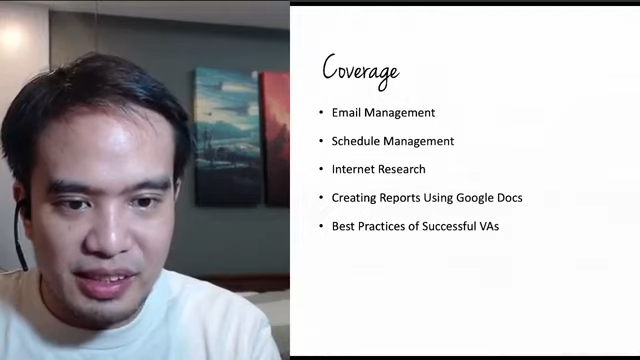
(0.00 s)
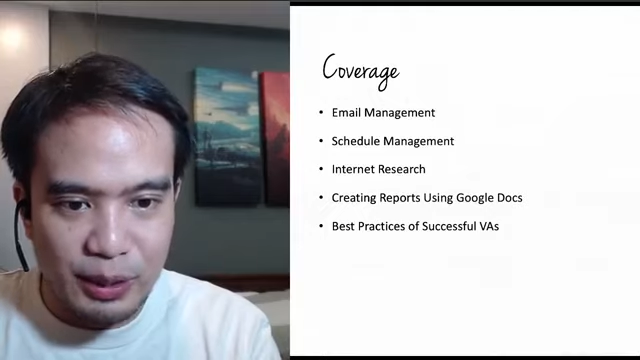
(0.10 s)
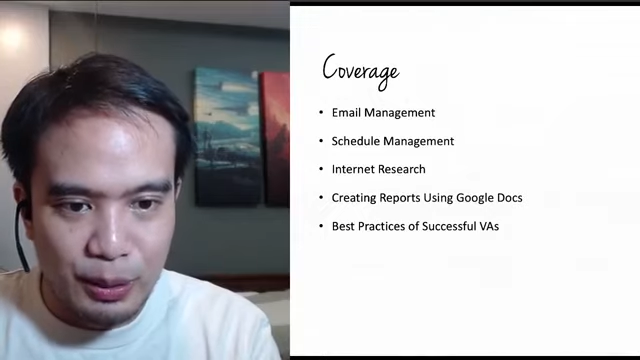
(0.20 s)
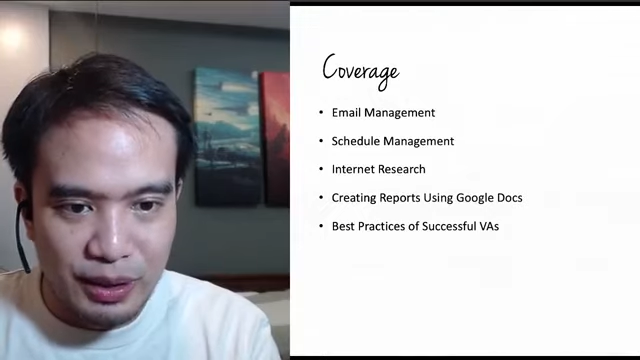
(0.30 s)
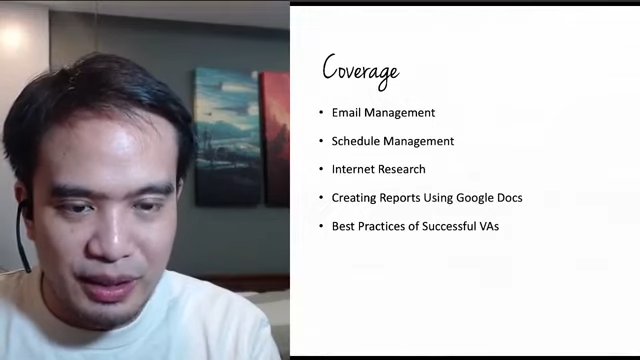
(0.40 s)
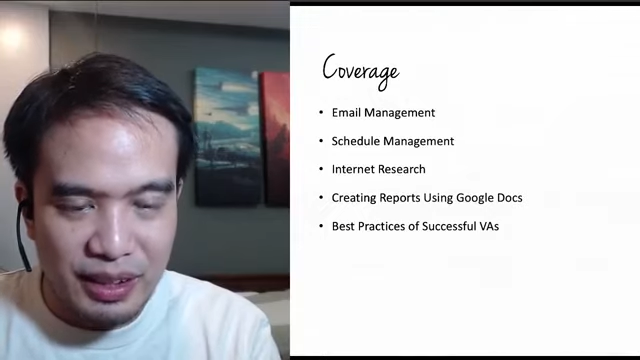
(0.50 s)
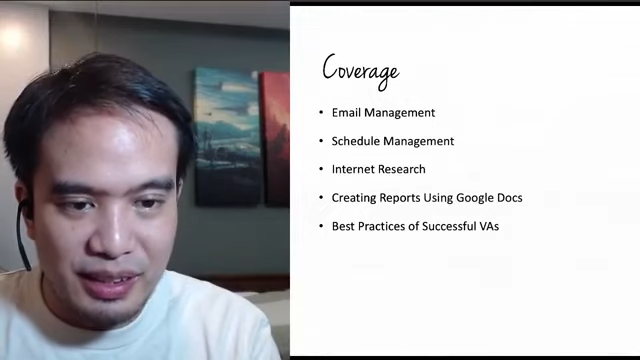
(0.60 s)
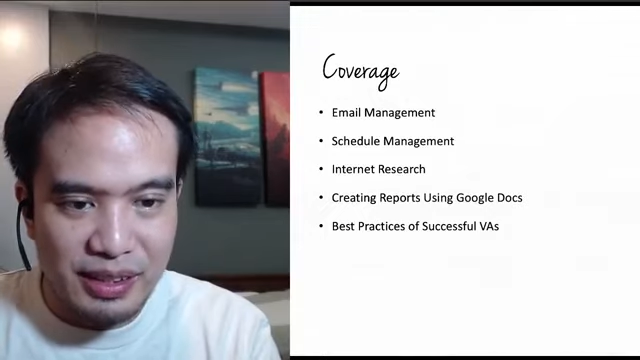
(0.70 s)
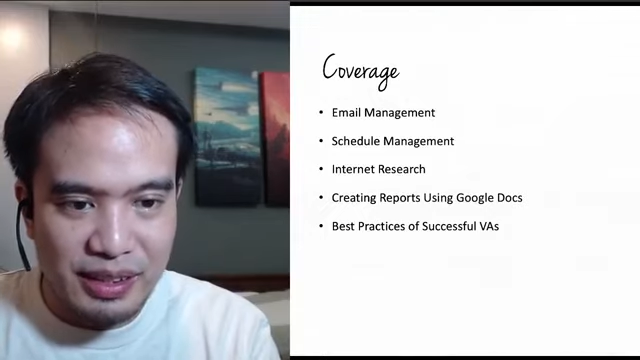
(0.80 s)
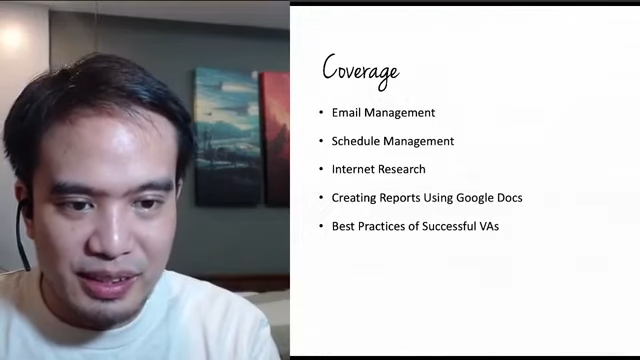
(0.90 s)
new
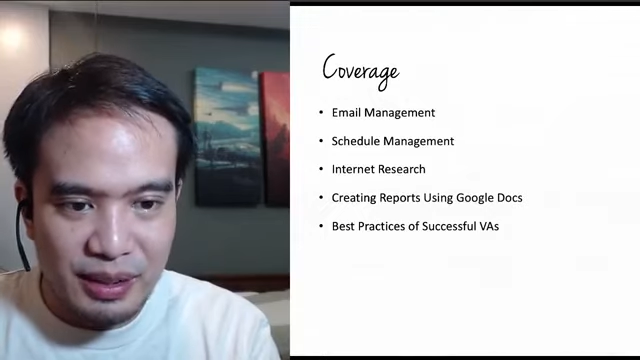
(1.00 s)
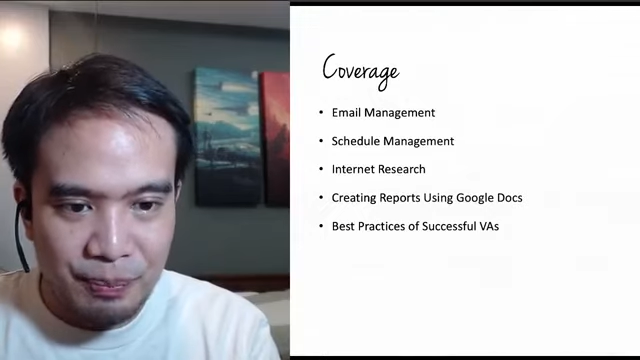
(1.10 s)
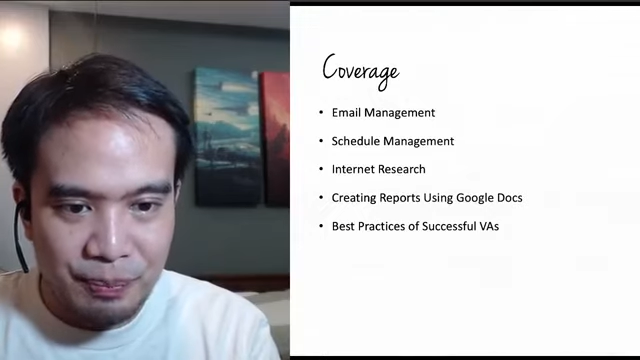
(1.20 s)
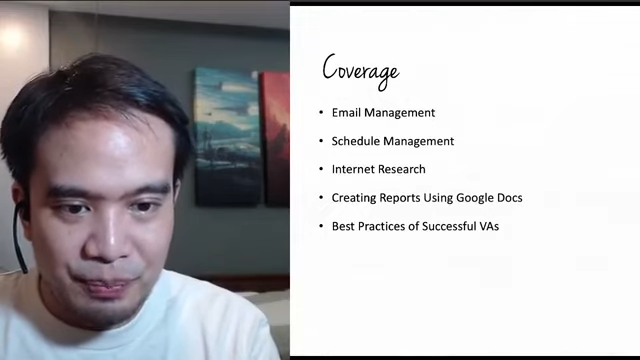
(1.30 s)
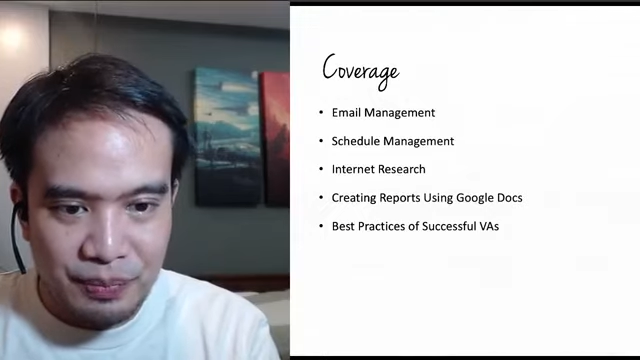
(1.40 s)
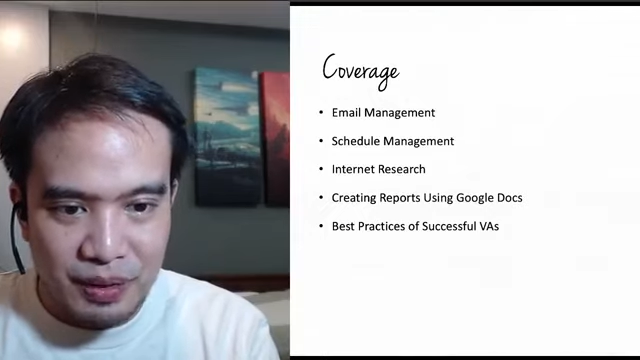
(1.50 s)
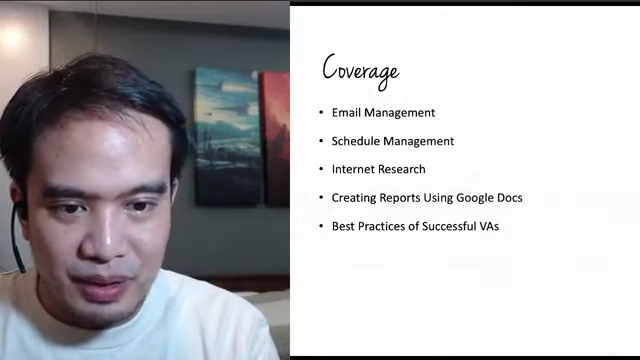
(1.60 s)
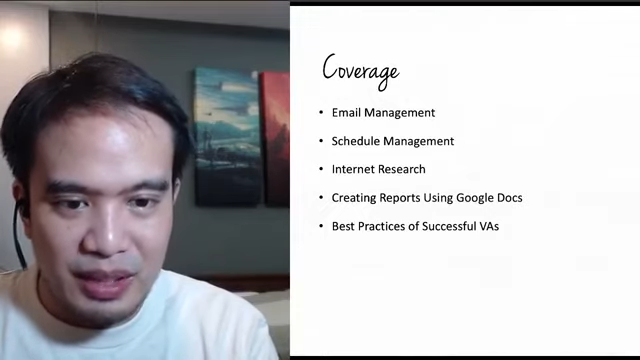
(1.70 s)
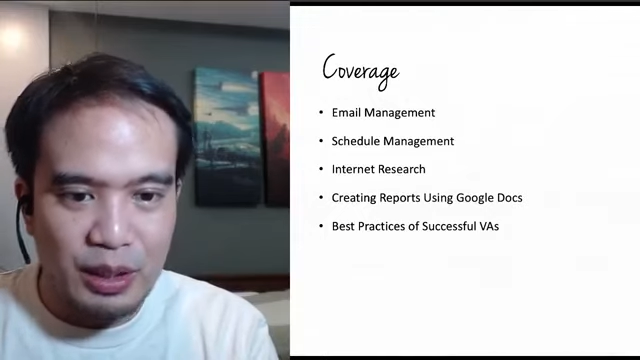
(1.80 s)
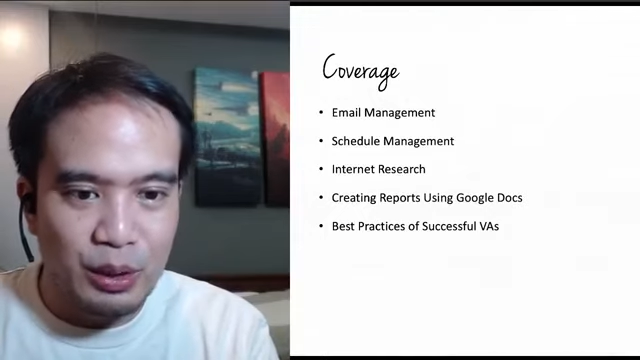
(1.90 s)
learnings.
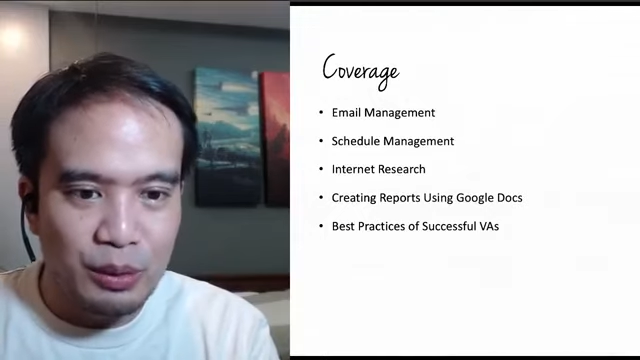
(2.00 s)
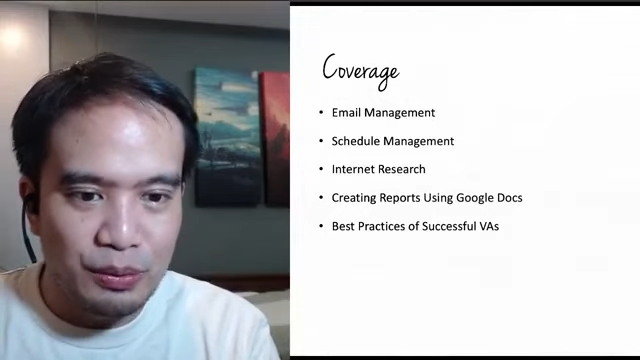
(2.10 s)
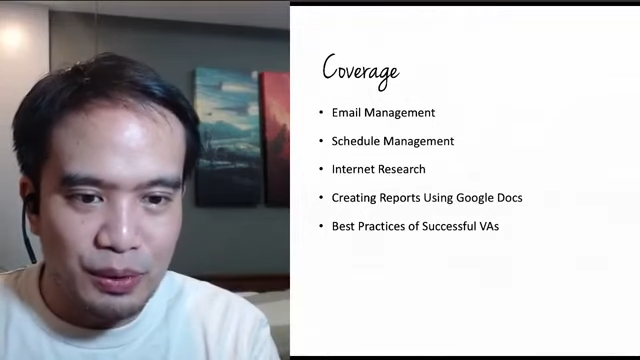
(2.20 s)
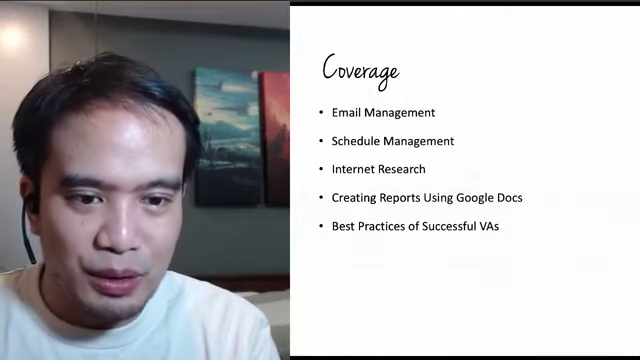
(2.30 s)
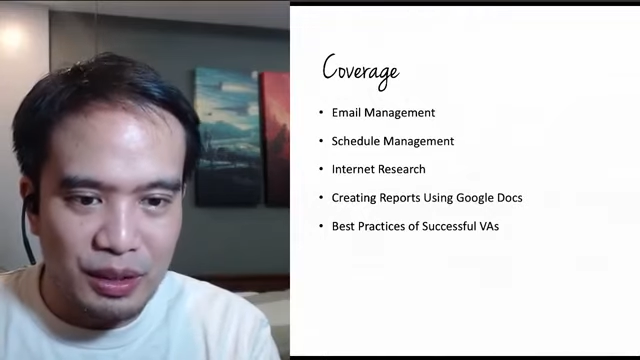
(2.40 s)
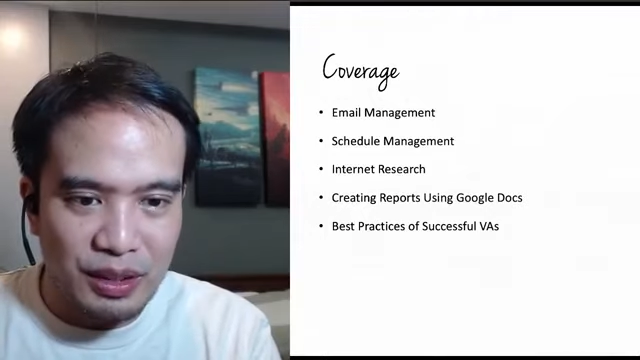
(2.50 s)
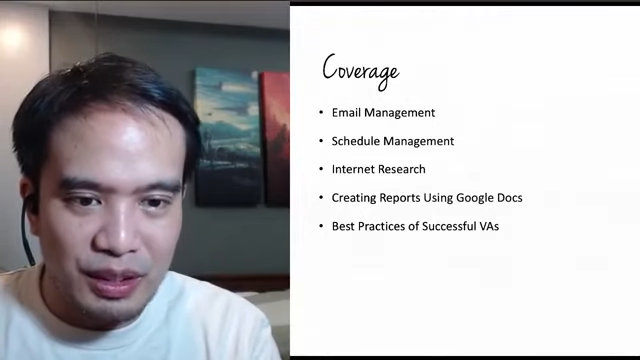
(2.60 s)
Thank you, Flor.